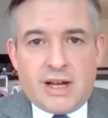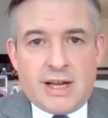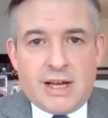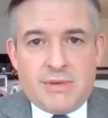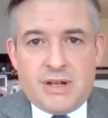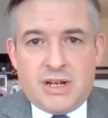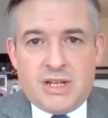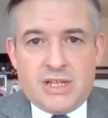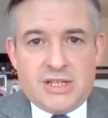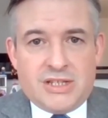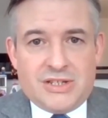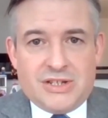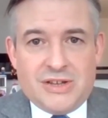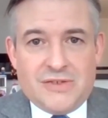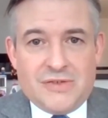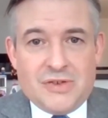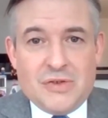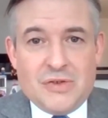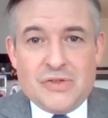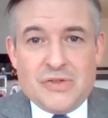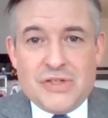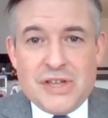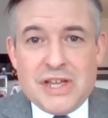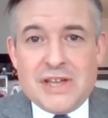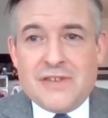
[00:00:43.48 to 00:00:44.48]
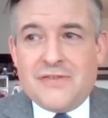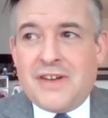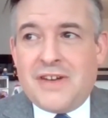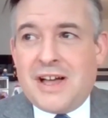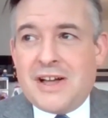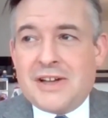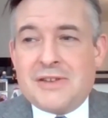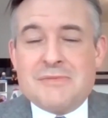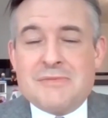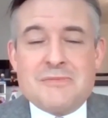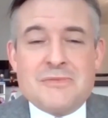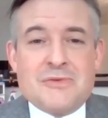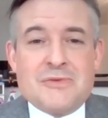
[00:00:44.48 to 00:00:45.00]
prime minister. You think of
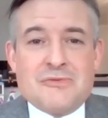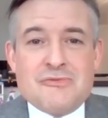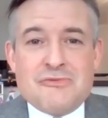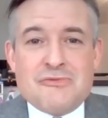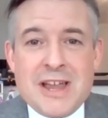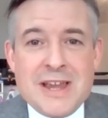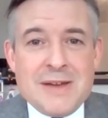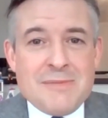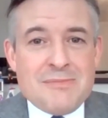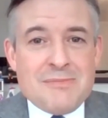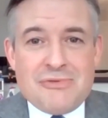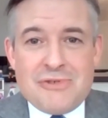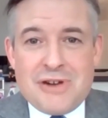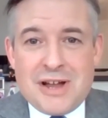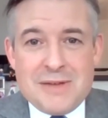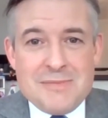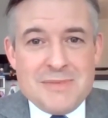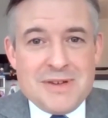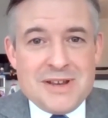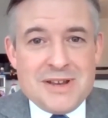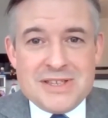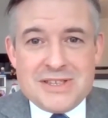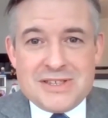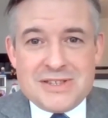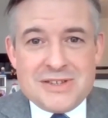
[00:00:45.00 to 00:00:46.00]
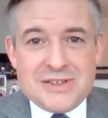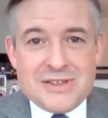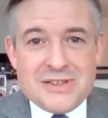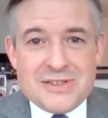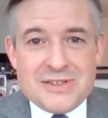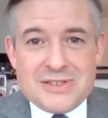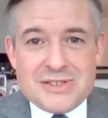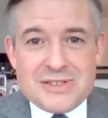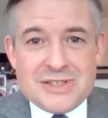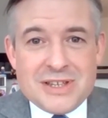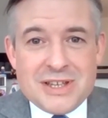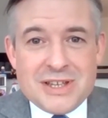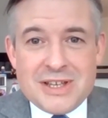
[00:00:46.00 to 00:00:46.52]
our great prime
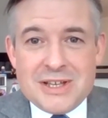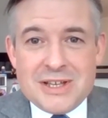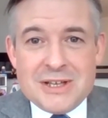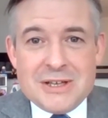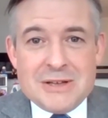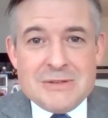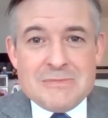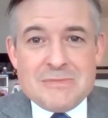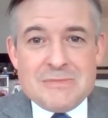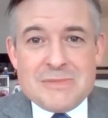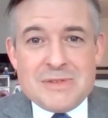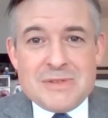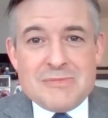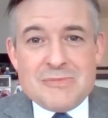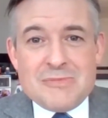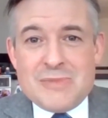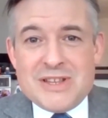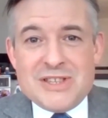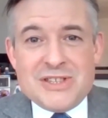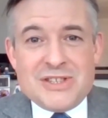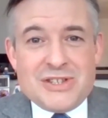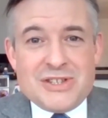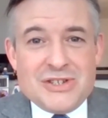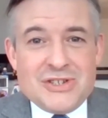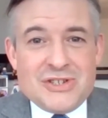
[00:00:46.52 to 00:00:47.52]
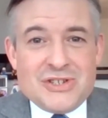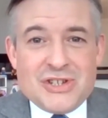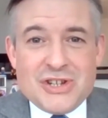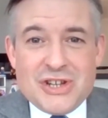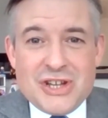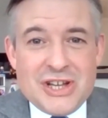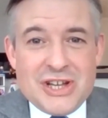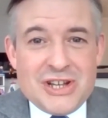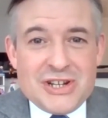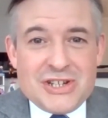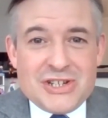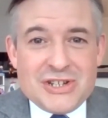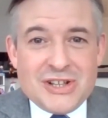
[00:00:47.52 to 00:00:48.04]
ministers, Winston
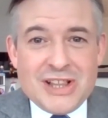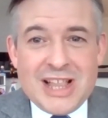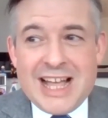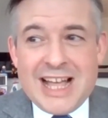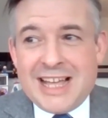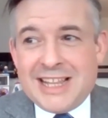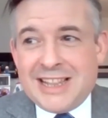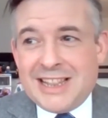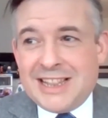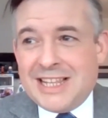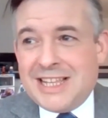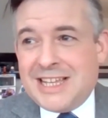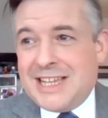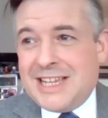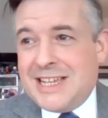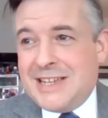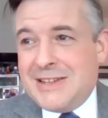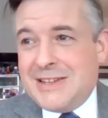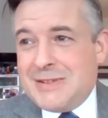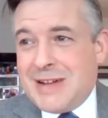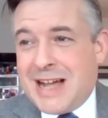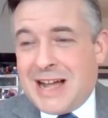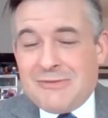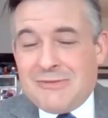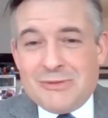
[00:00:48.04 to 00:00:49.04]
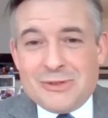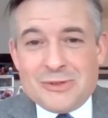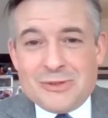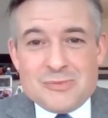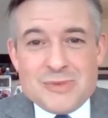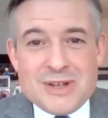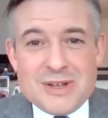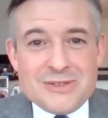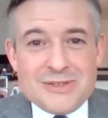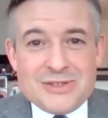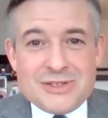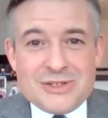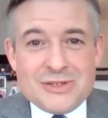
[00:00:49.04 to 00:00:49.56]
Churchill, Attlee, Harold
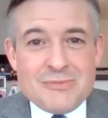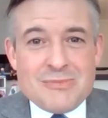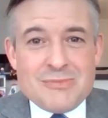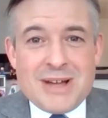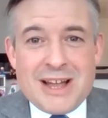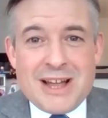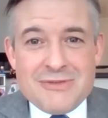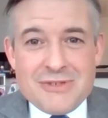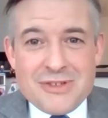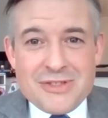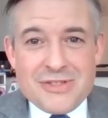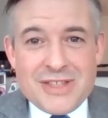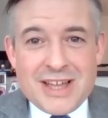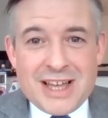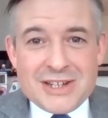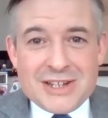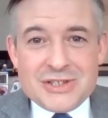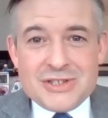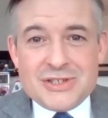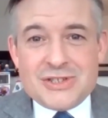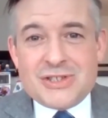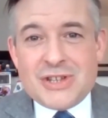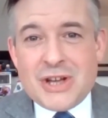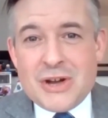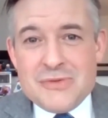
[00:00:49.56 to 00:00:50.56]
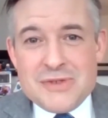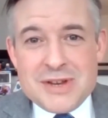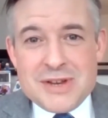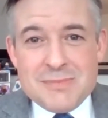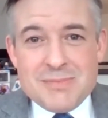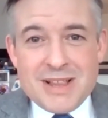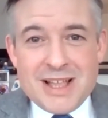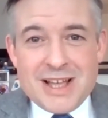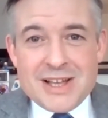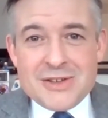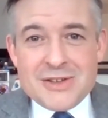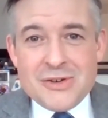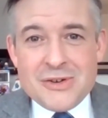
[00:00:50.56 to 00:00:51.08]
Wilson, Margaret Thatcher, Tony
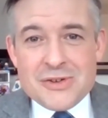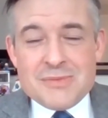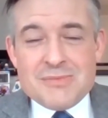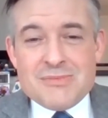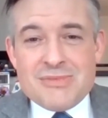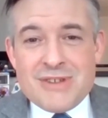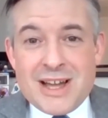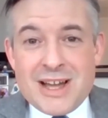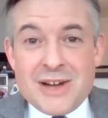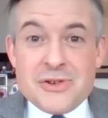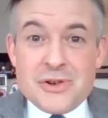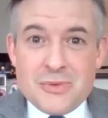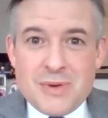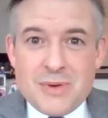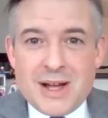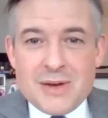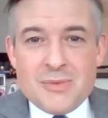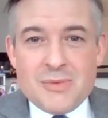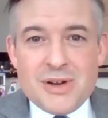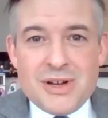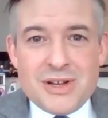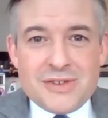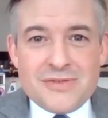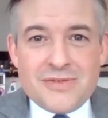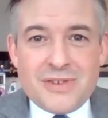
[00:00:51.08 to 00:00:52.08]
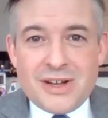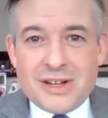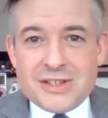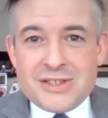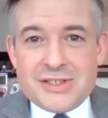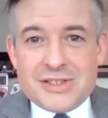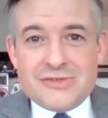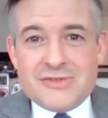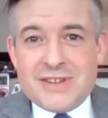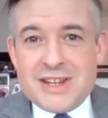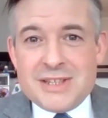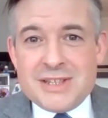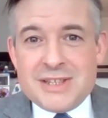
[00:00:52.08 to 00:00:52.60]
Blair, Gordon Brown, who I worked for,
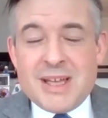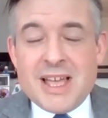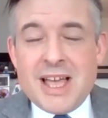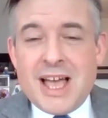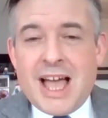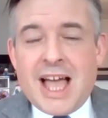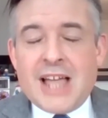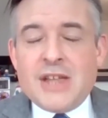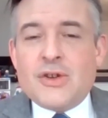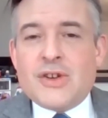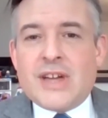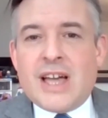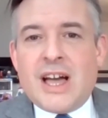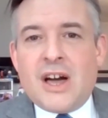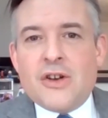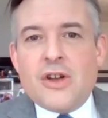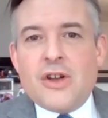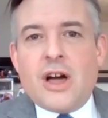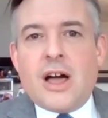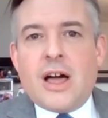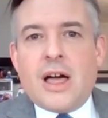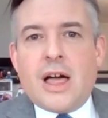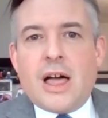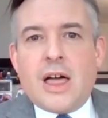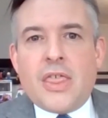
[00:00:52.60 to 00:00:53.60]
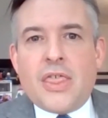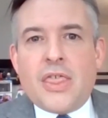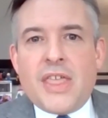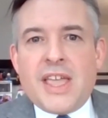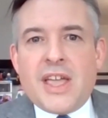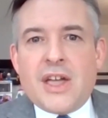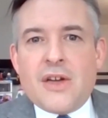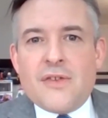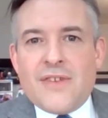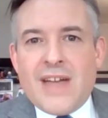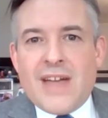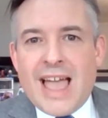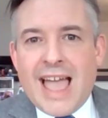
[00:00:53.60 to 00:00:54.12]
Theresa May. You cannot
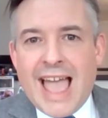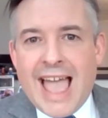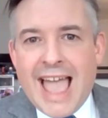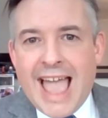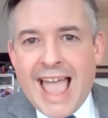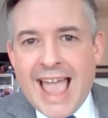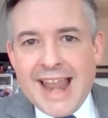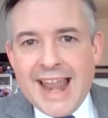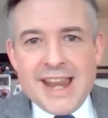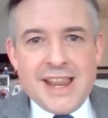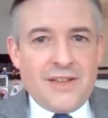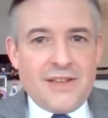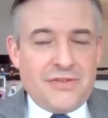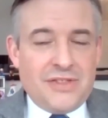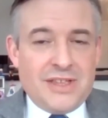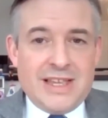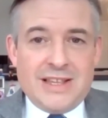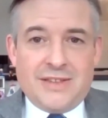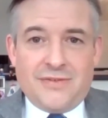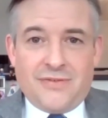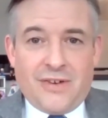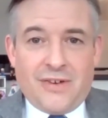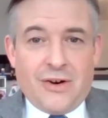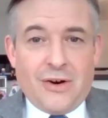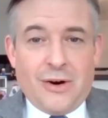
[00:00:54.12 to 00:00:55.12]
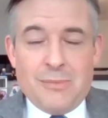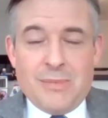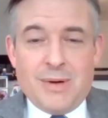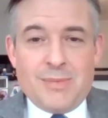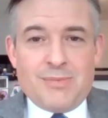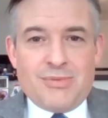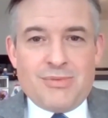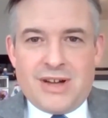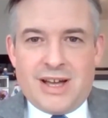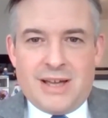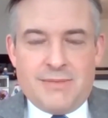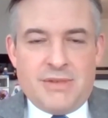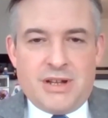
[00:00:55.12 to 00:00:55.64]
think of any of these former
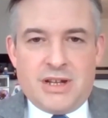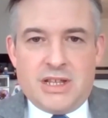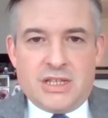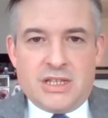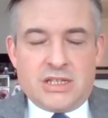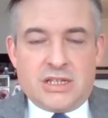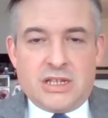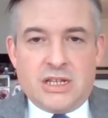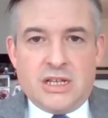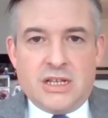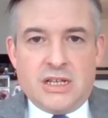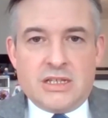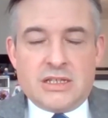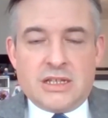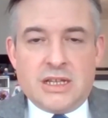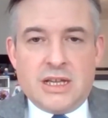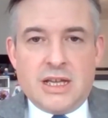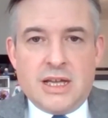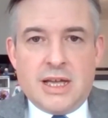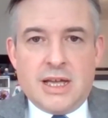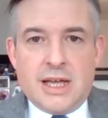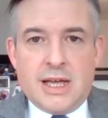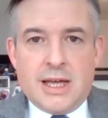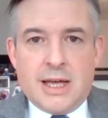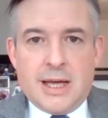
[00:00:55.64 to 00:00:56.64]
prime ministers